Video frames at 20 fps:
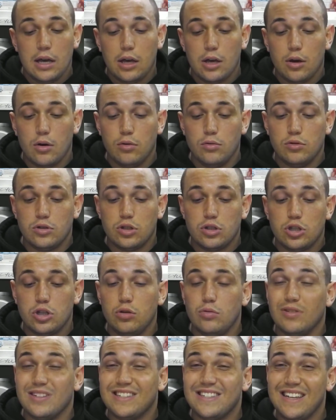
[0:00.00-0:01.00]
goes
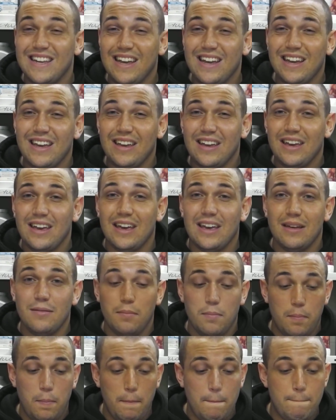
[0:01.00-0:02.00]
too acidic, it
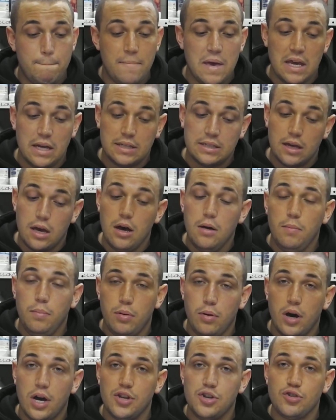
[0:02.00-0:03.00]
picks up
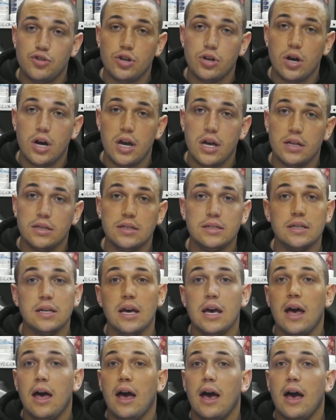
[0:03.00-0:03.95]
hydrogen ions,